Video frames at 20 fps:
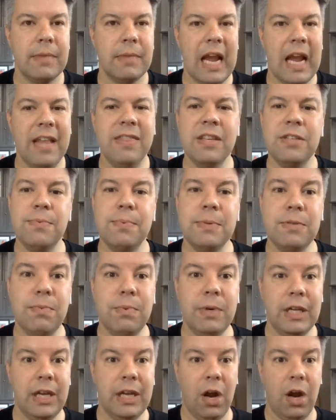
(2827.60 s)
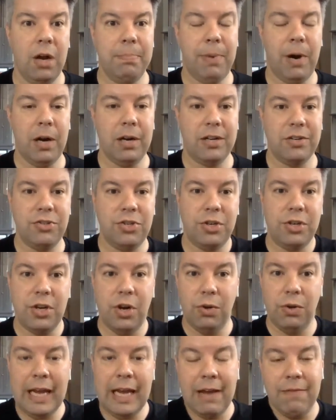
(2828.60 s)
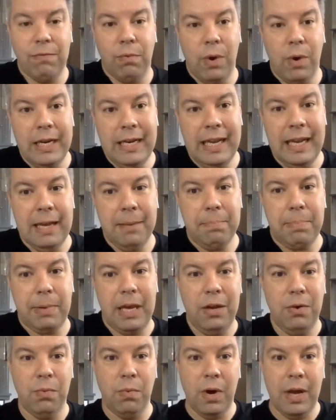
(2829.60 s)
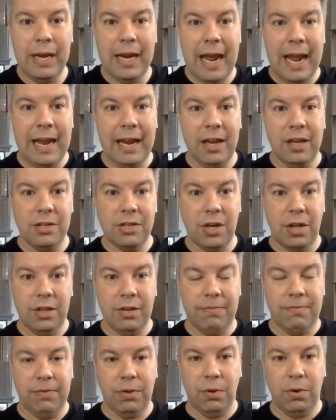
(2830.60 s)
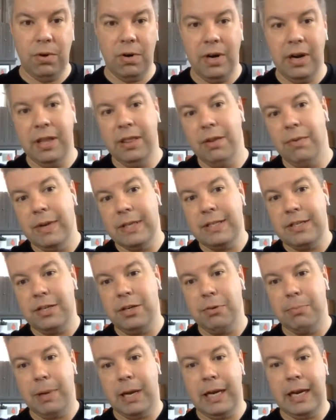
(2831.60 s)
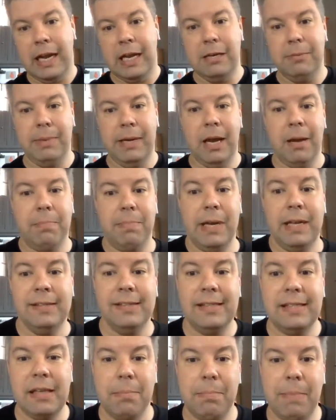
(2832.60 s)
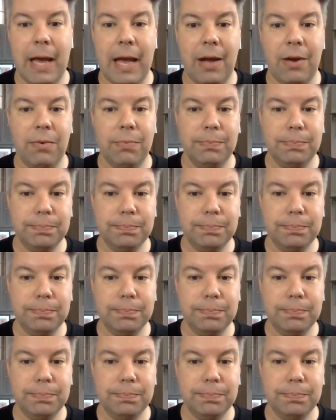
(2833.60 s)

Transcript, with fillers: And this was a really hard part because you could only have one hip and one hand on the floor, and the rest of your body had to be up and somehow.